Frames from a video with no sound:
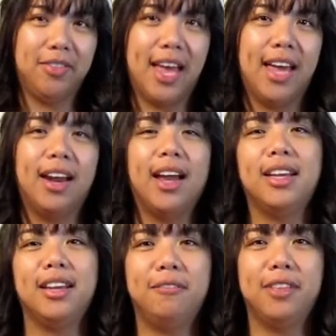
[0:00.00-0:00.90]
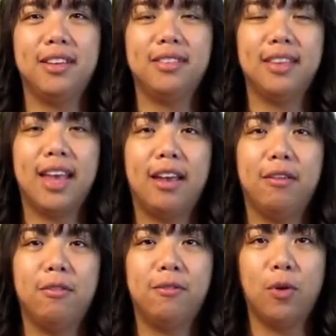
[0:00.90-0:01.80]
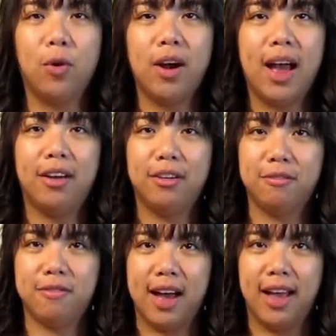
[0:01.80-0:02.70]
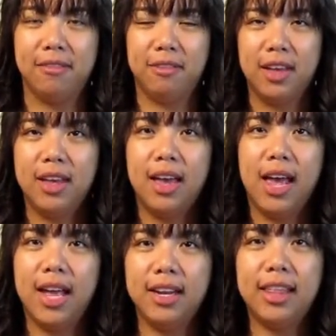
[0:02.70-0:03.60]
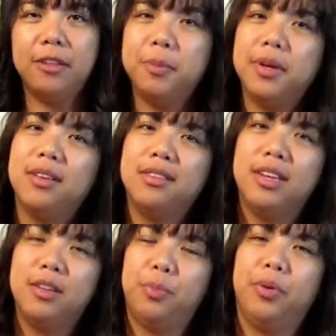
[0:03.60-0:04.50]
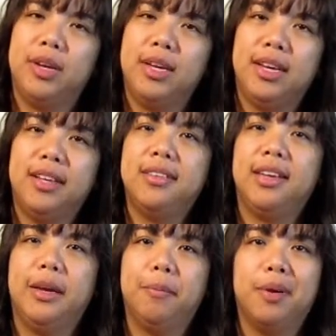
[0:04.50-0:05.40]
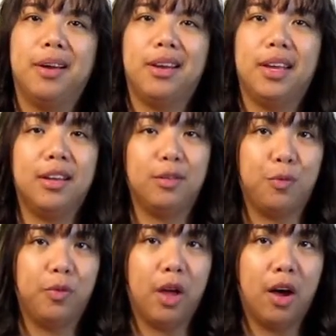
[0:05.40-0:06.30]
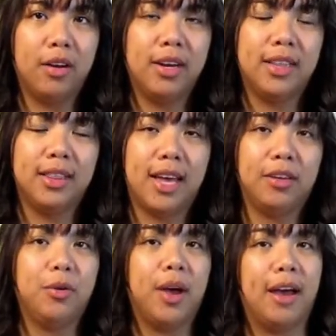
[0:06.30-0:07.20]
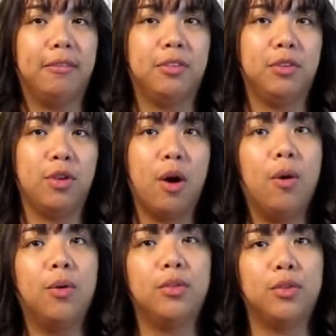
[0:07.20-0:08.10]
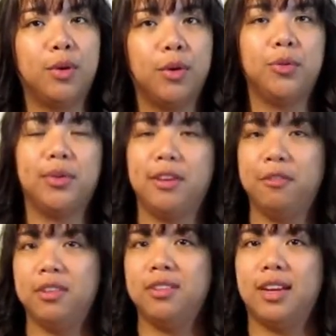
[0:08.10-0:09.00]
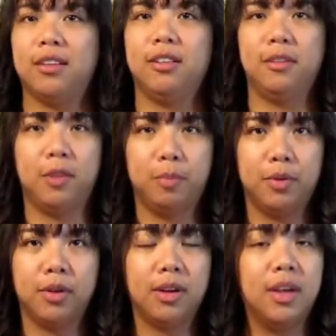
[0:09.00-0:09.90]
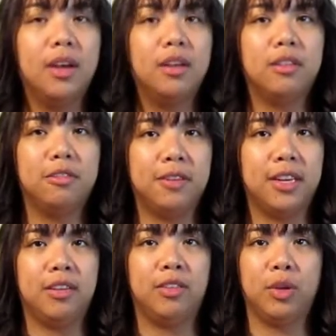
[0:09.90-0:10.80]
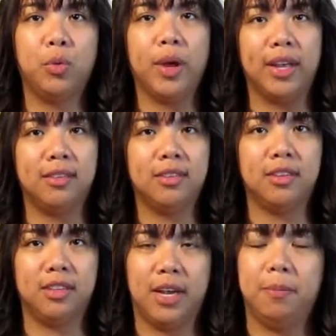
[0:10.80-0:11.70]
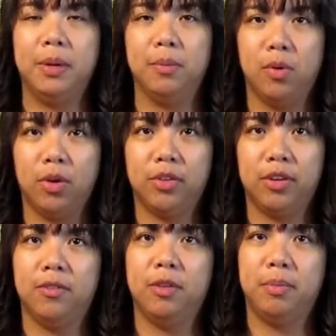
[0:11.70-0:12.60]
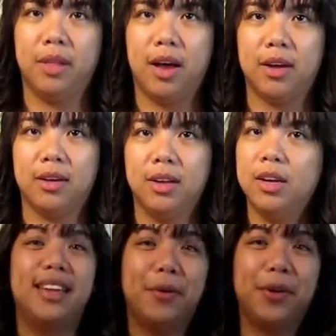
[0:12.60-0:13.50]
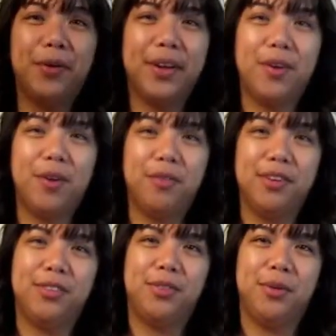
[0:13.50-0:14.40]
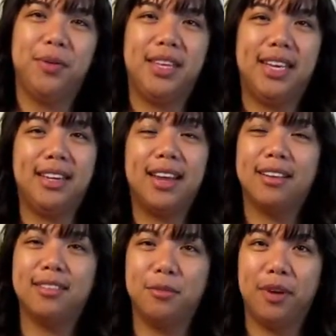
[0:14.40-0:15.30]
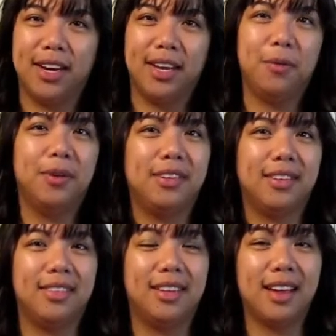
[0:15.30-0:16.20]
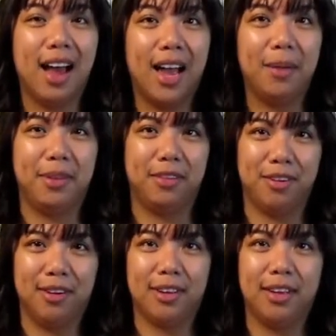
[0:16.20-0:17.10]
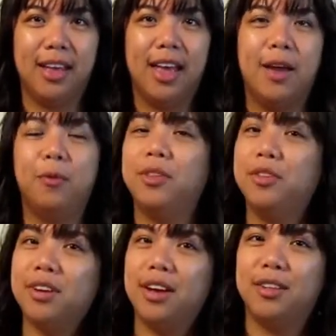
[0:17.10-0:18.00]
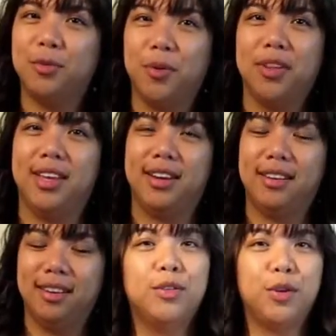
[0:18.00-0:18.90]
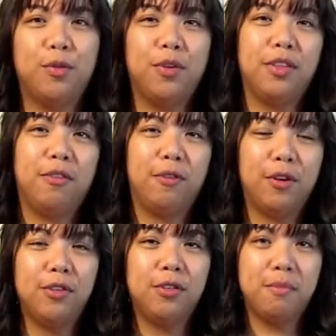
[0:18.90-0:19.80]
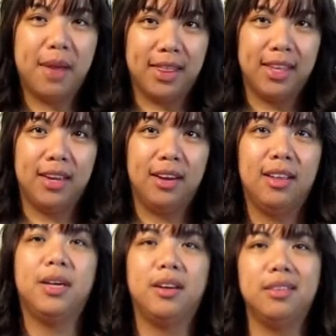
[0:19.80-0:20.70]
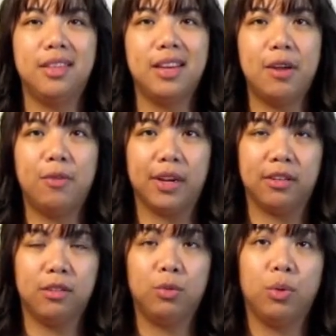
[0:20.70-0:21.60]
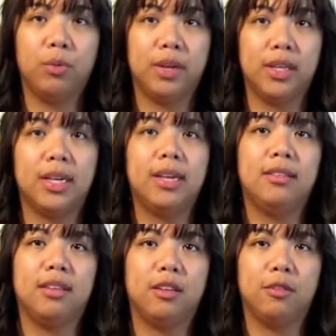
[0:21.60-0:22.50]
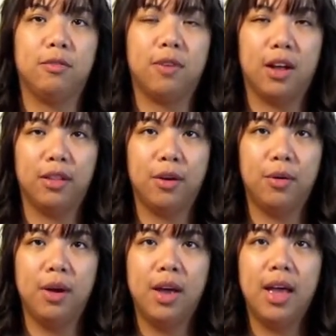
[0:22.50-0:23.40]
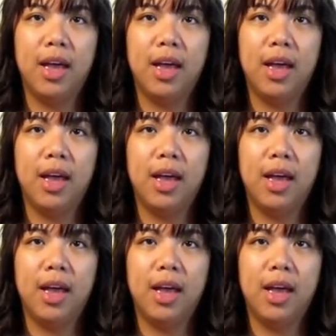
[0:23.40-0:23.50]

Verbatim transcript: of that, I give this a 4 out of 5. And that's because it is pretty easy, but it is flawed in that you have to know to go to a different section of the book to finish the waist shaping portion of the block. Now we're going over to the next rating, which is the time it took and whether or not it's worth it. So for the first method, because the directions were really easy to follow,